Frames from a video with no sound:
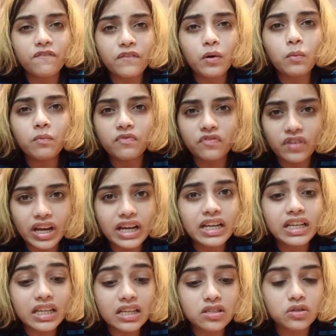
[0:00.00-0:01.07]
from where
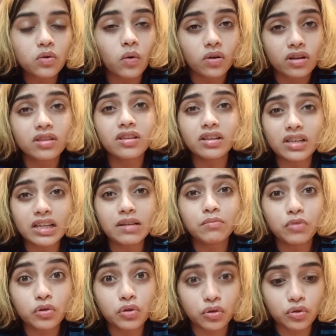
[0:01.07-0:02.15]
he has gotten the
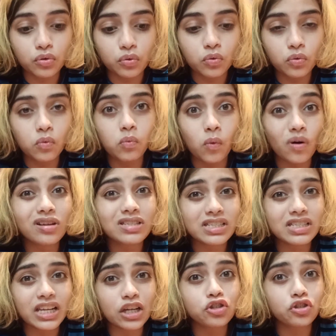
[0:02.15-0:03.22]
team to what
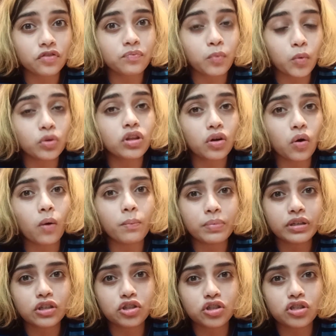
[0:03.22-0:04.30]
stage of both the
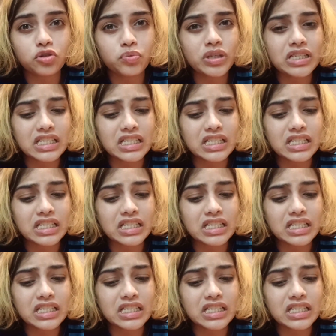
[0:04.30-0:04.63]
competitions? We